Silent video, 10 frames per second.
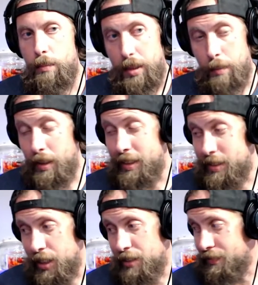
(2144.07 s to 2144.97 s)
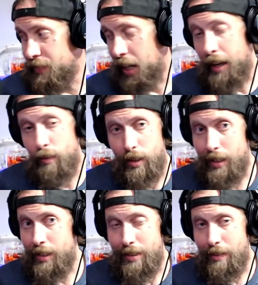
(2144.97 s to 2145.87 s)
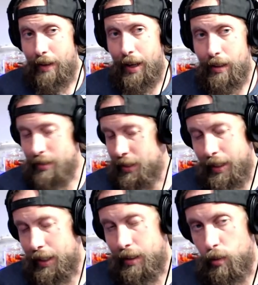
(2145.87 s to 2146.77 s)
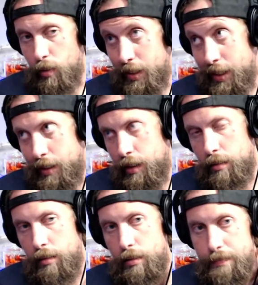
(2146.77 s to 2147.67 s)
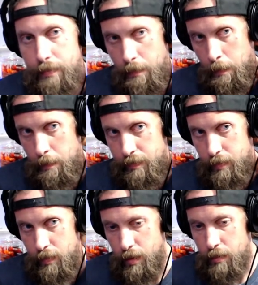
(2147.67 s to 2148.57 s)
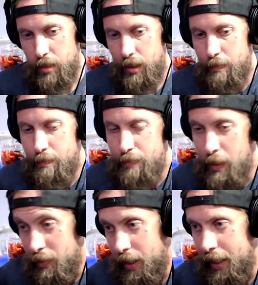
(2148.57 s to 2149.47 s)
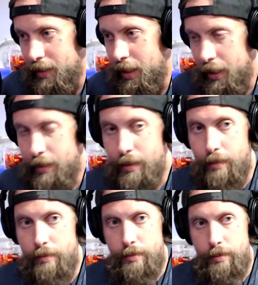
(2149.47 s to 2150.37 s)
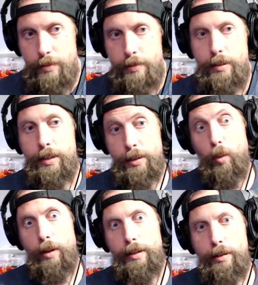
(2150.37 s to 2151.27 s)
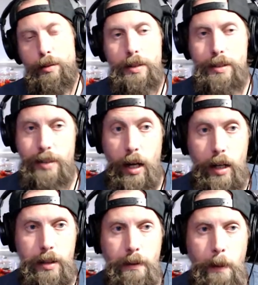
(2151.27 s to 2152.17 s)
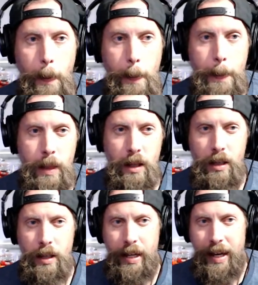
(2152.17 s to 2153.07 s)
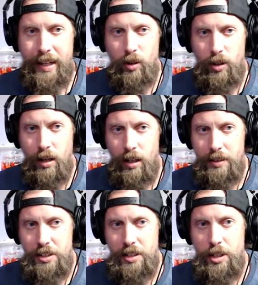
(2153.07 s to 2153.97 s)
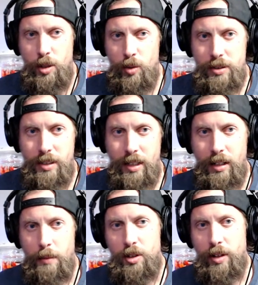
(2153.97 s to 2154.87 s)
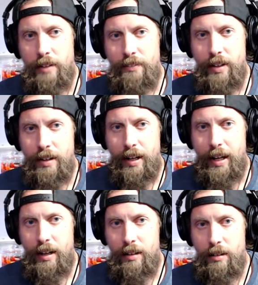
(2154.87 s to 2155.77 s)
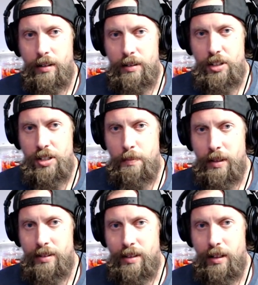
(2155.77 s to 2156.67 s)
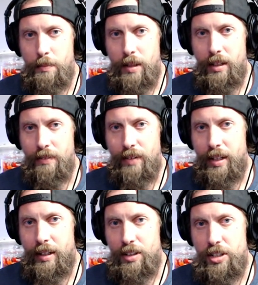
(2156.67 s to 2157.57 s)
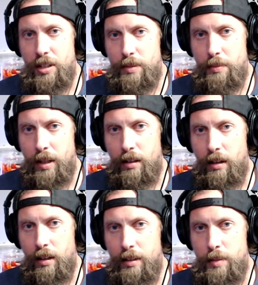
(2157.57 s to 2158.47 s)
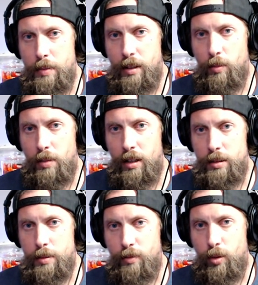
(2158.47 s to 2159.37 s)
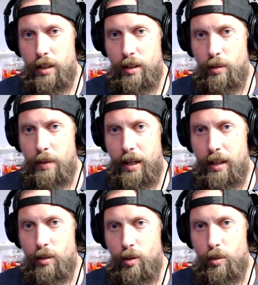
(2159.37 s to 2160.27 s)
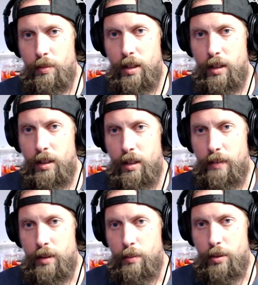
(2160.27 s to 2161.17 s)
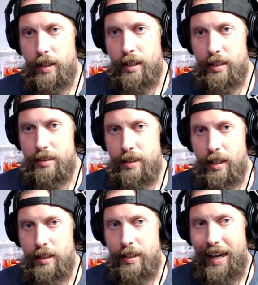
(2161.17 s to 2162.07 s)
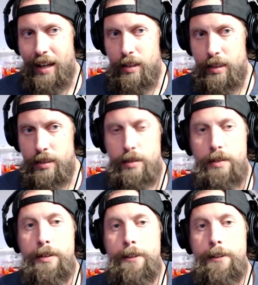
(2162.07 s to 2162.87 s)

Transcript: But the PlayStation 5 when it gets to your house, it ain't going to overheat at all. But people are acting like, you know, it's going to, but it's not. I go to college in Houston. I'm trying to figure out how long the shipping is going to be if I get it shipped to my college PO box before I go back home the break. I stay in Dallas.